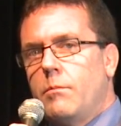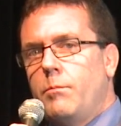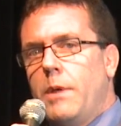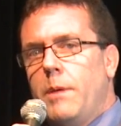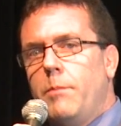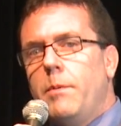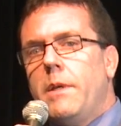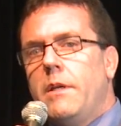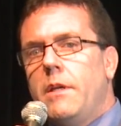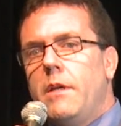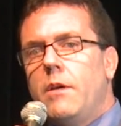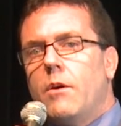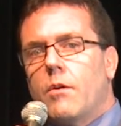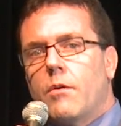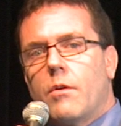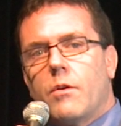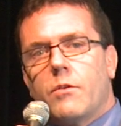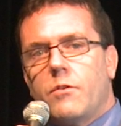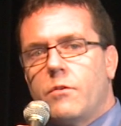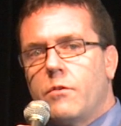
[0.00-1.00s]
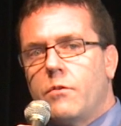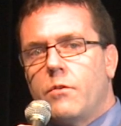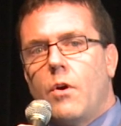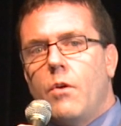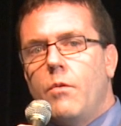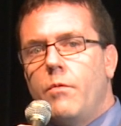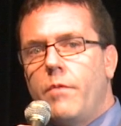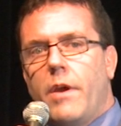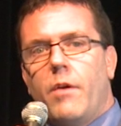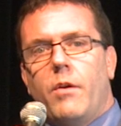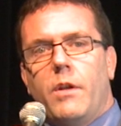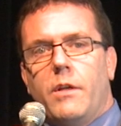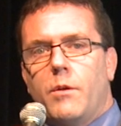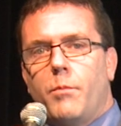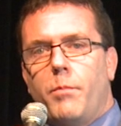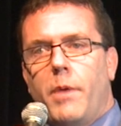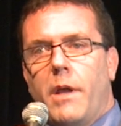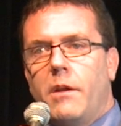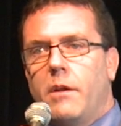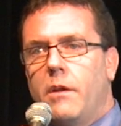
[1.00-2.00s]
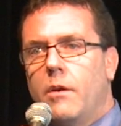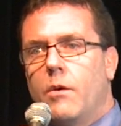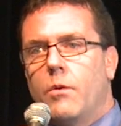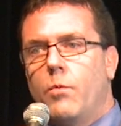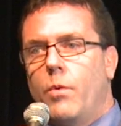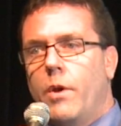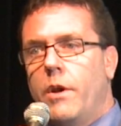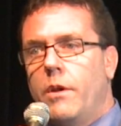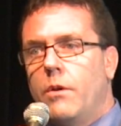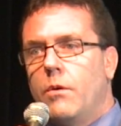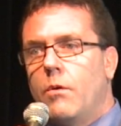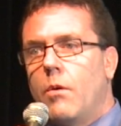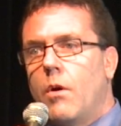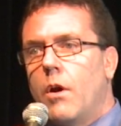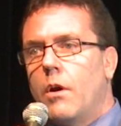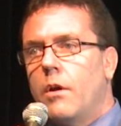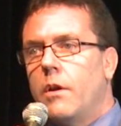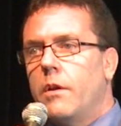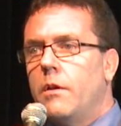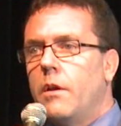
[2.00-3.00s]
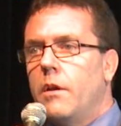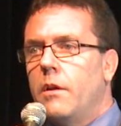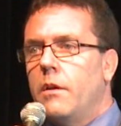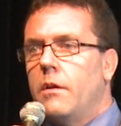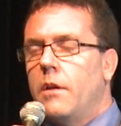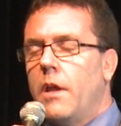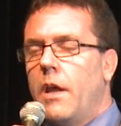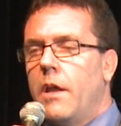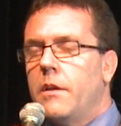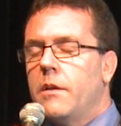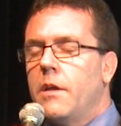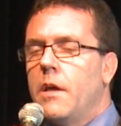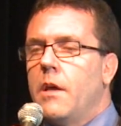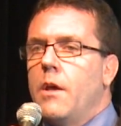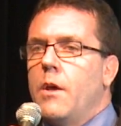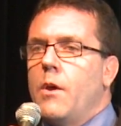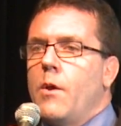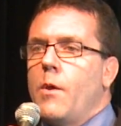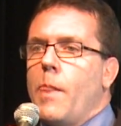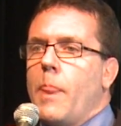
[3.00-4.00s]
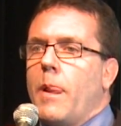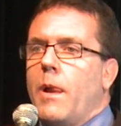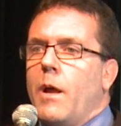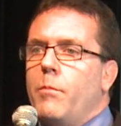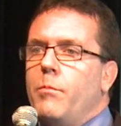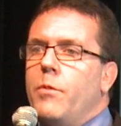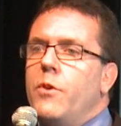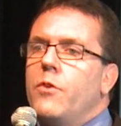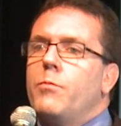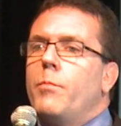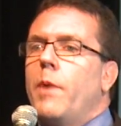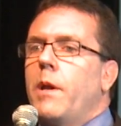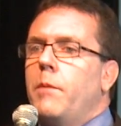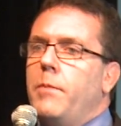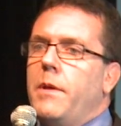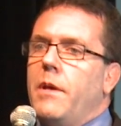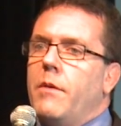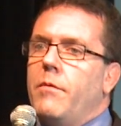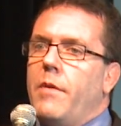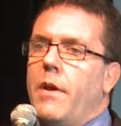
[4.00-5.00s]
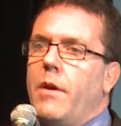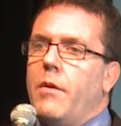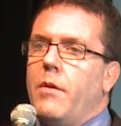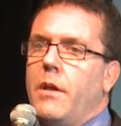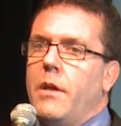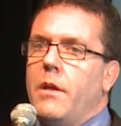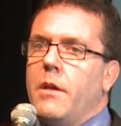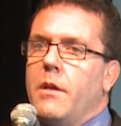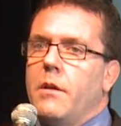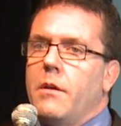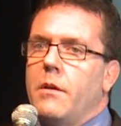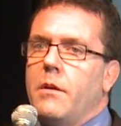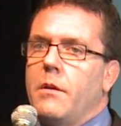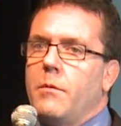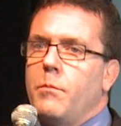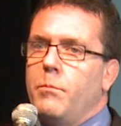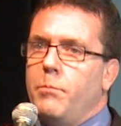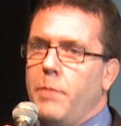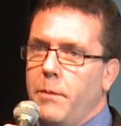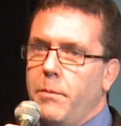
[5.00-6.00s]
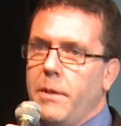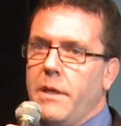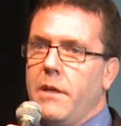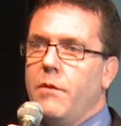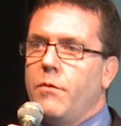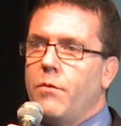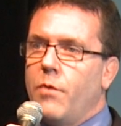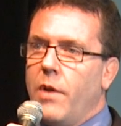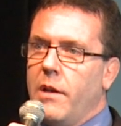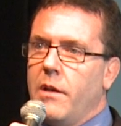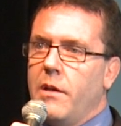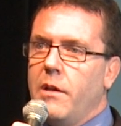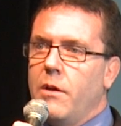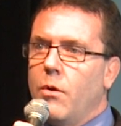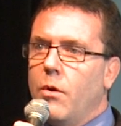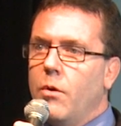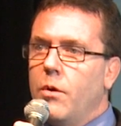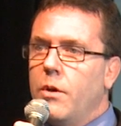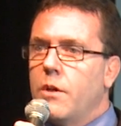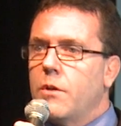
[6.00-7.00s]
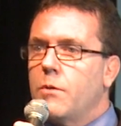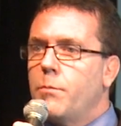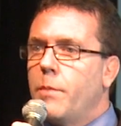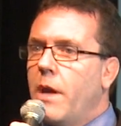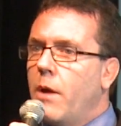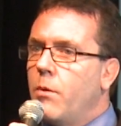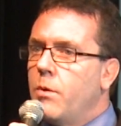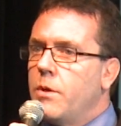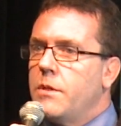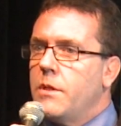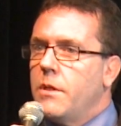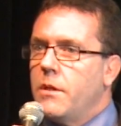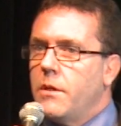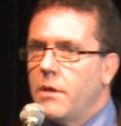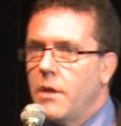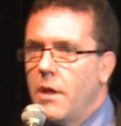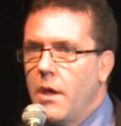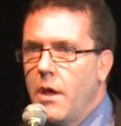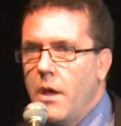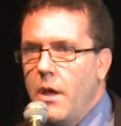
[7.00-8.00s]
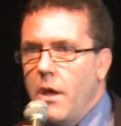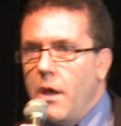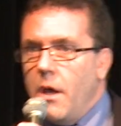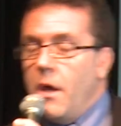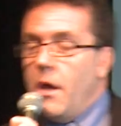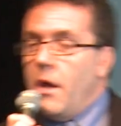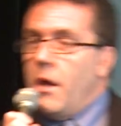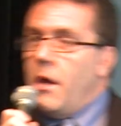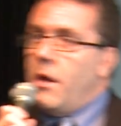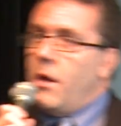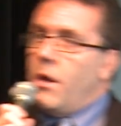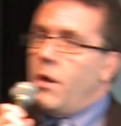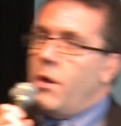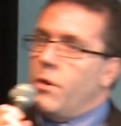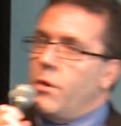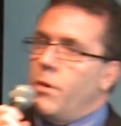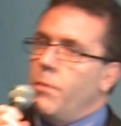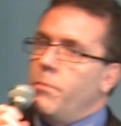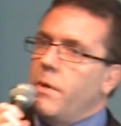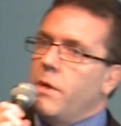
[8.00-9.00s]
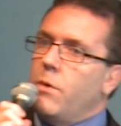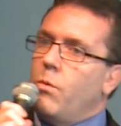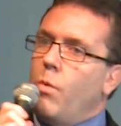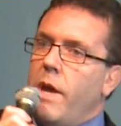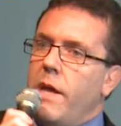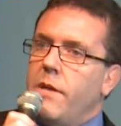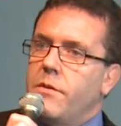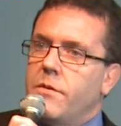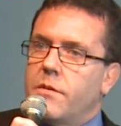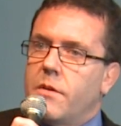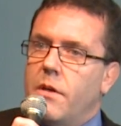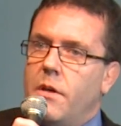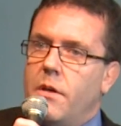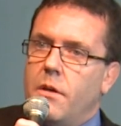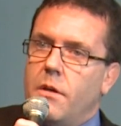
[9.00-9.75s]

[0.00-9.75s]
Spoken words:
BPD are so varied depending on where you are. And this might be a very BPD-friendly audience, but I was in the Midwest